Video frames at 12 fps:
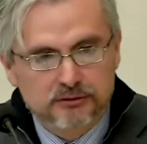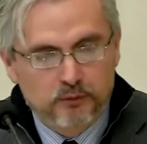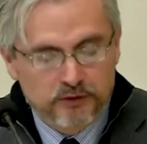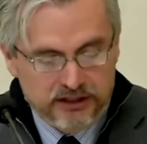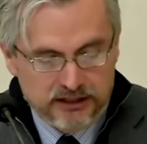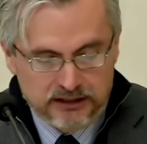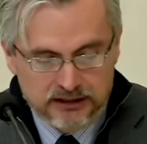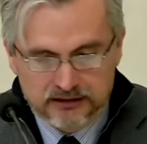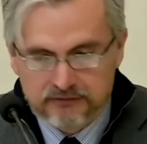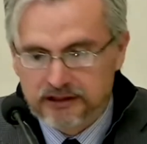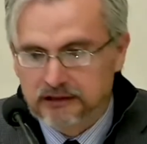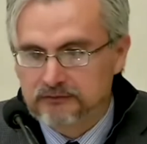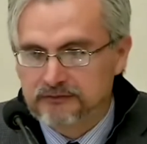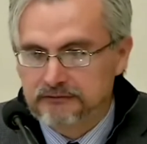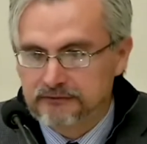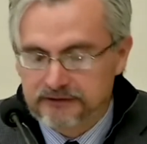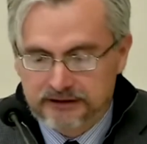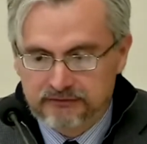we developed a
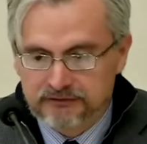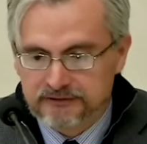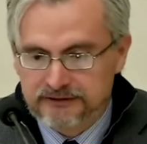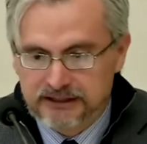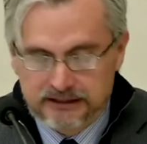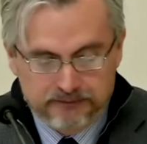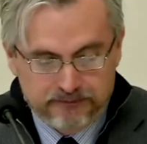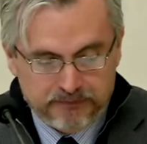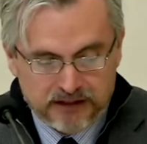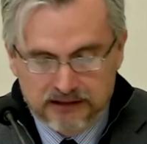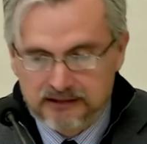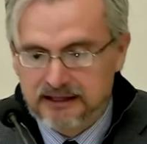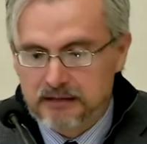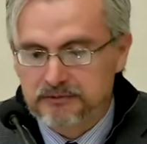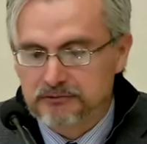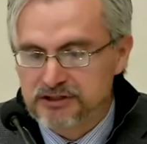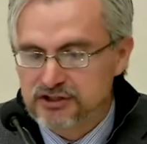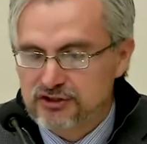very, very in depth
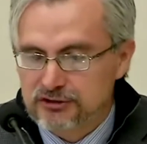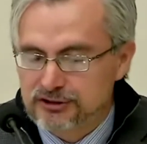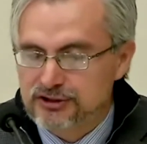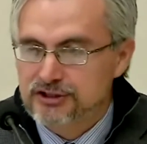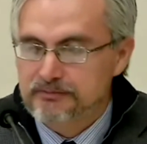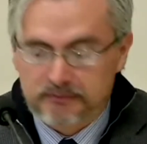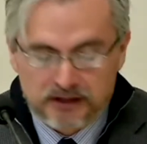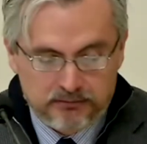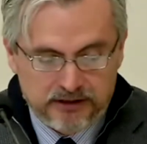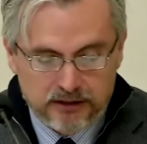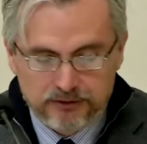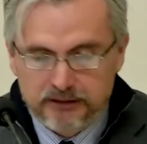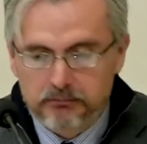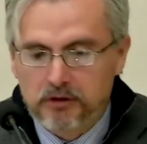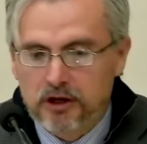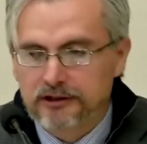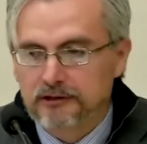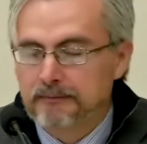research about a
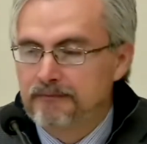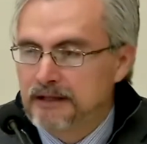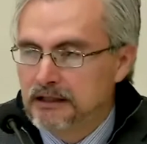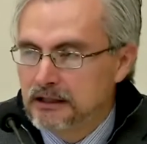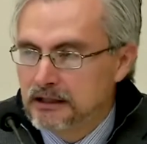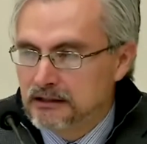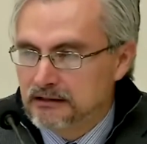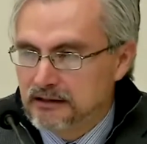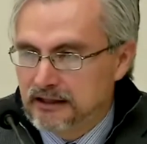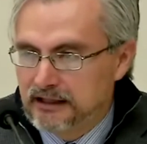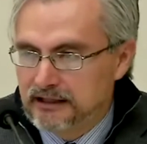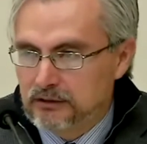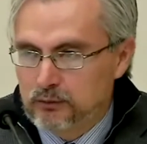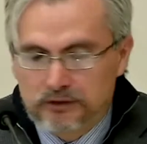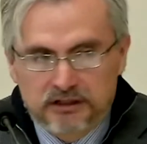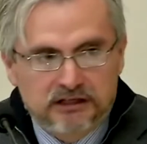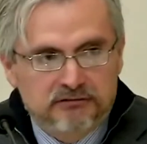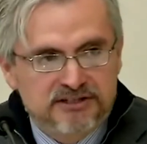model that
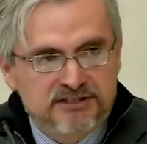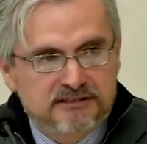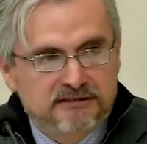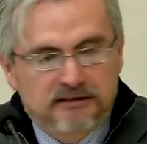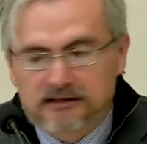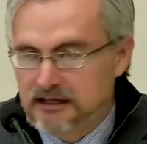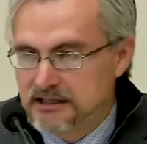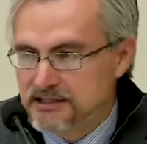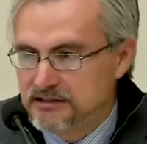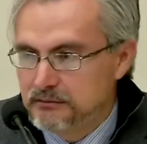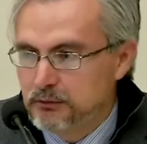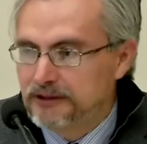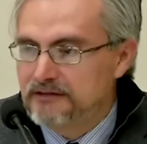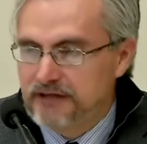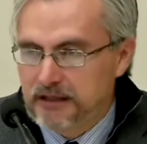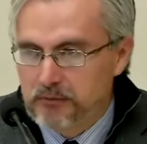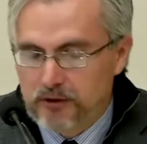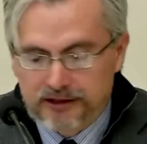we christened as the
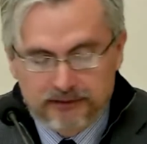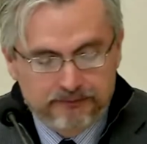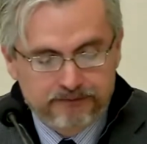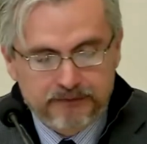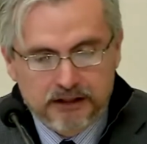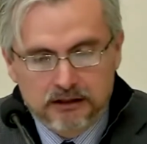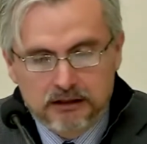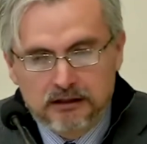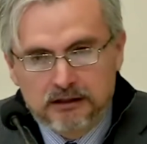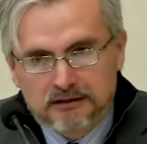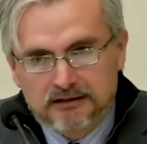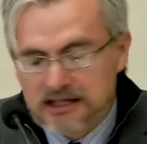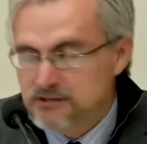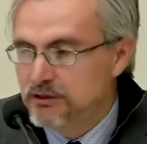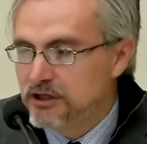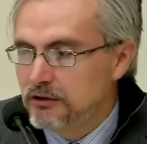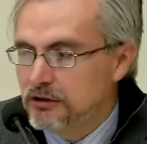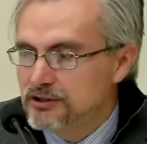Bolivian model. That's
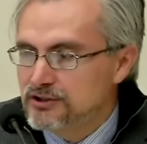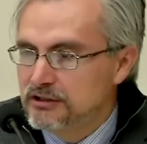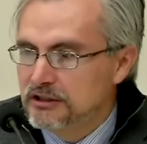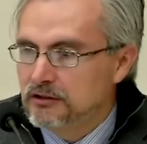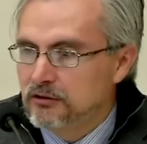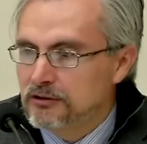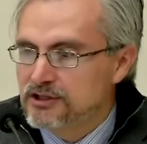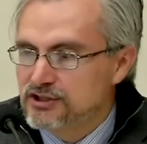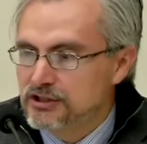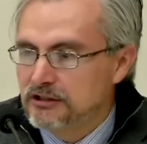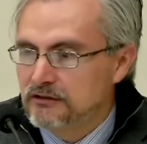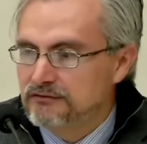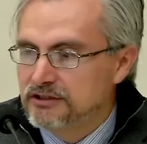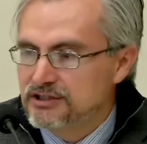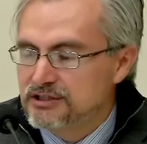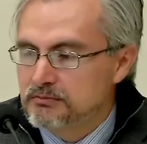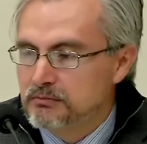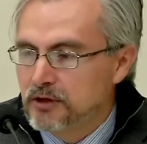because the origin of
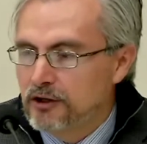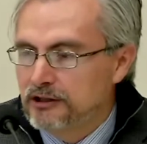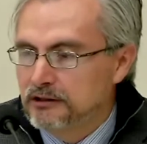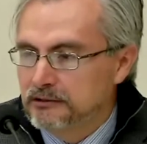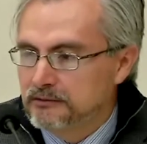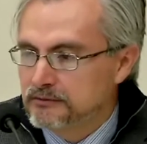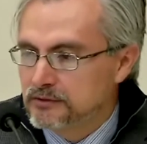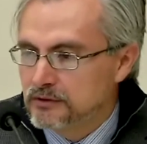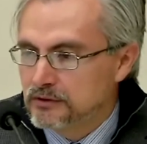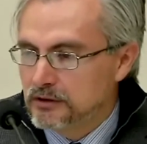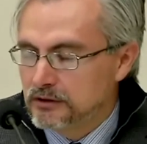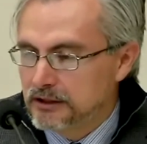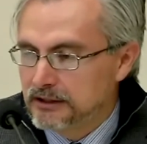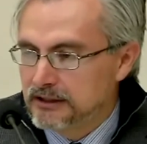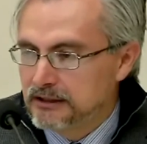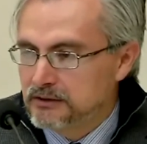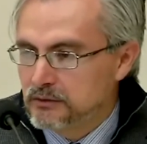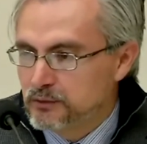this model,
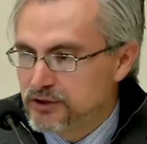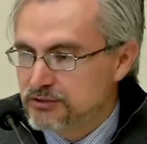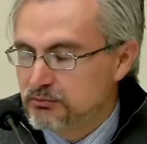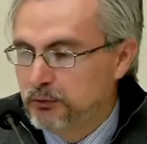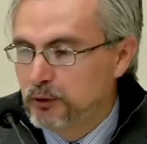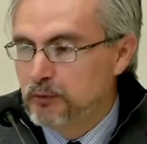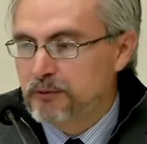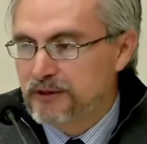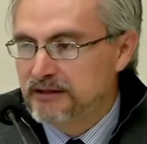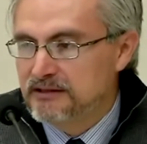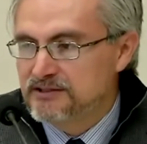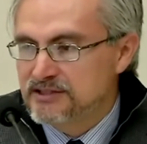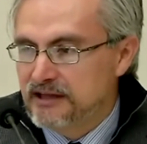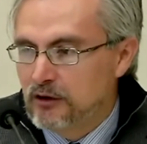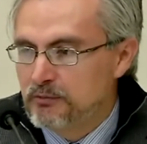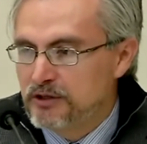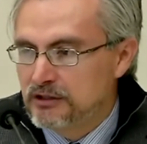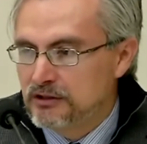uh, which blueprint is now
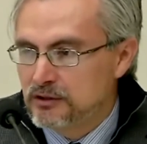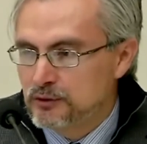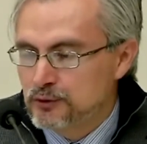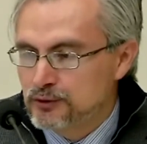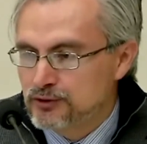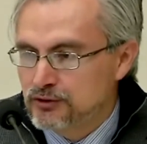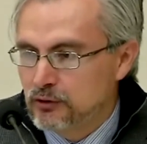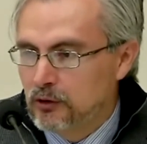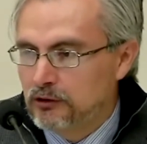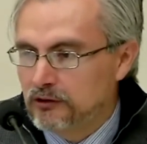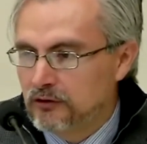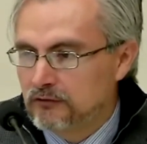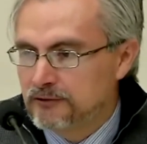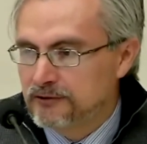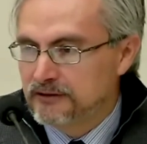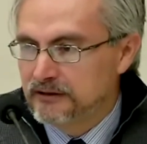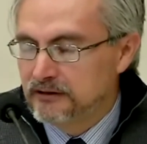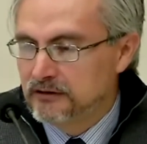being used all over
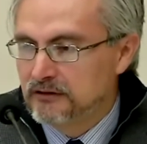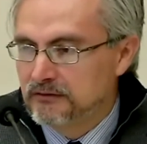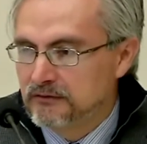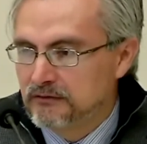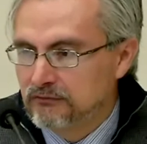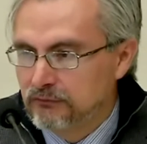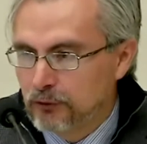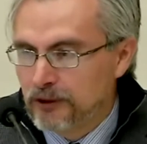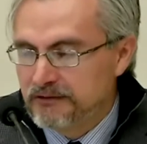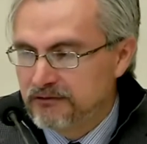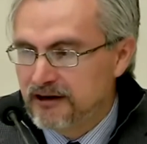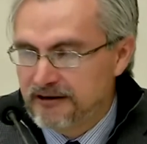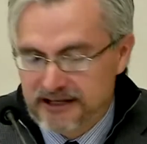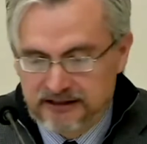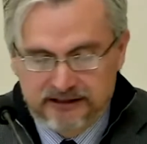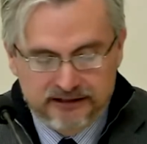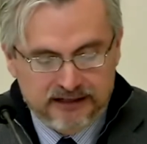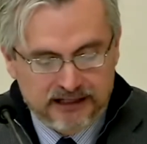the
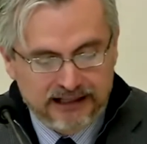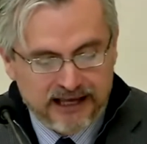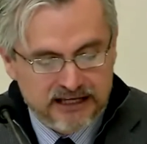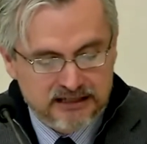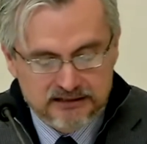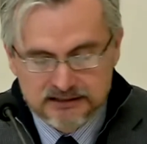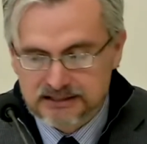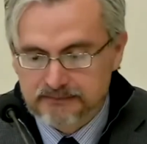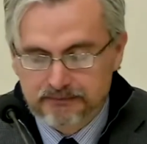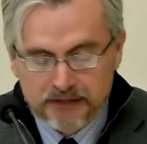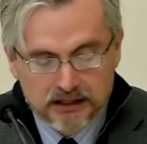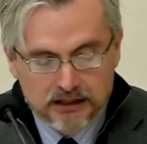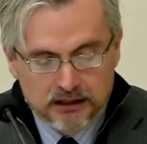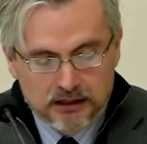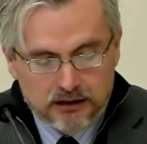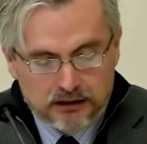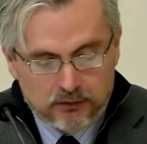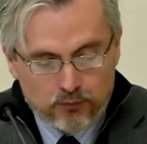Bolivarian alliance,
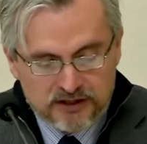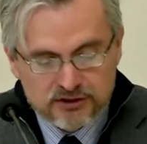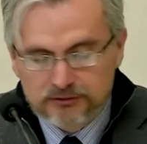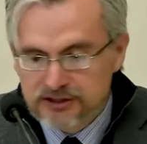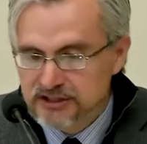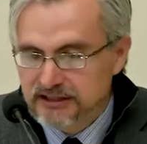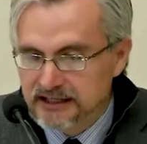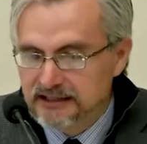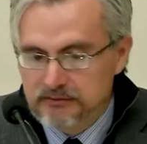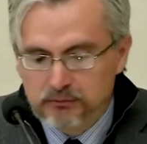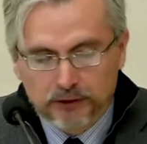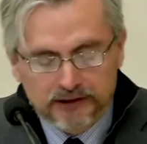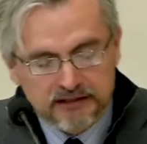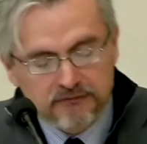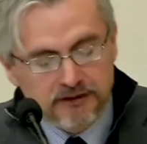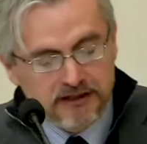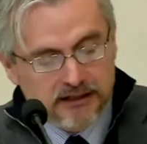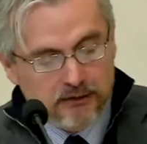was originated in
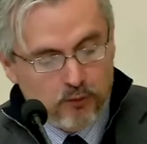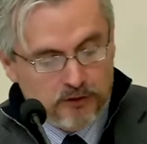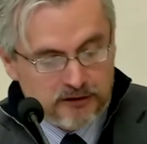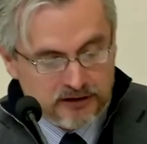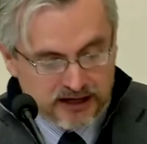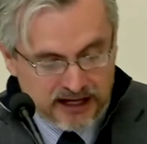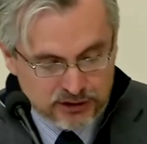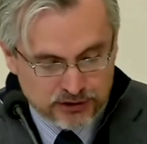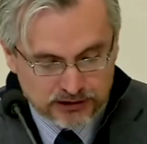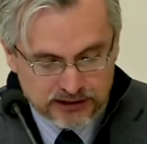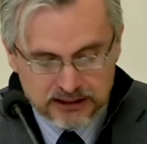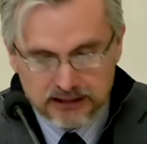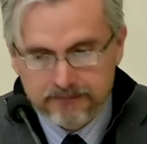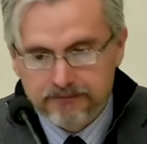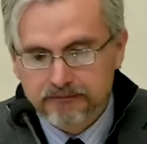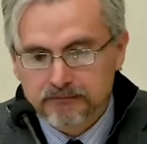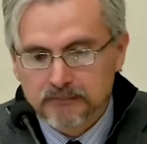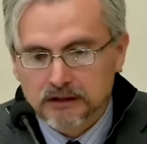Bolivia, where actually
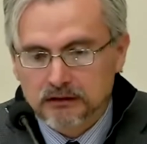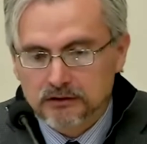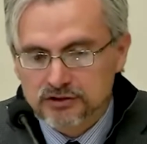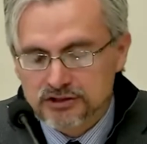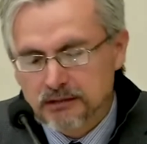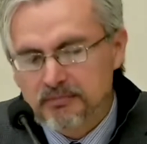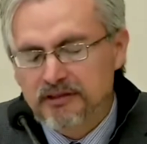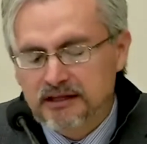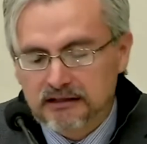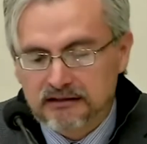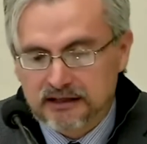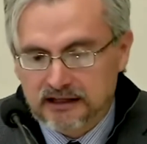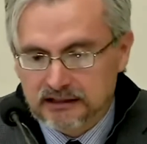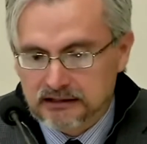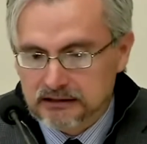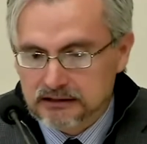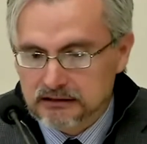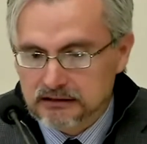something
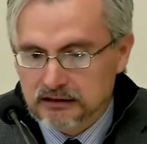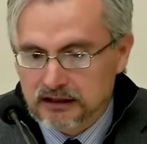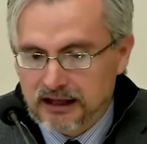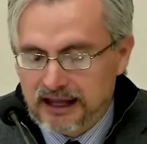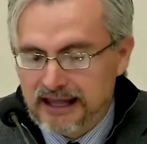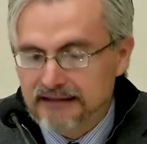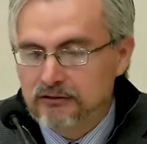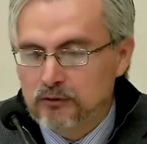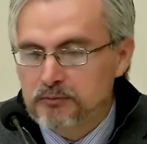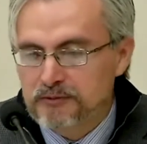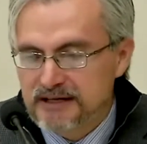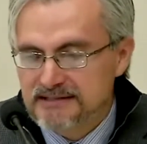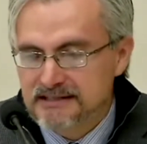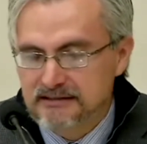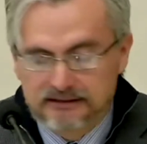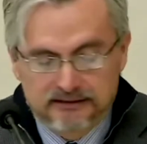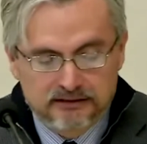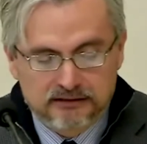that had no
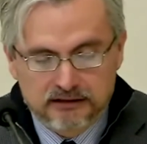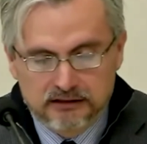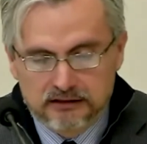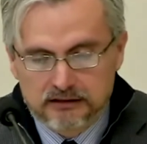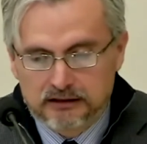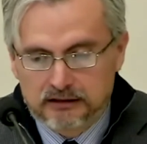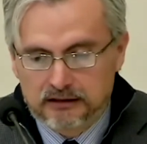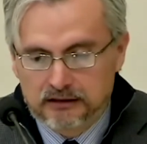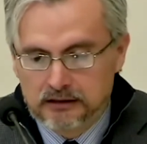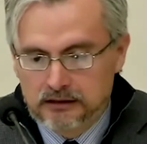precedent in uh,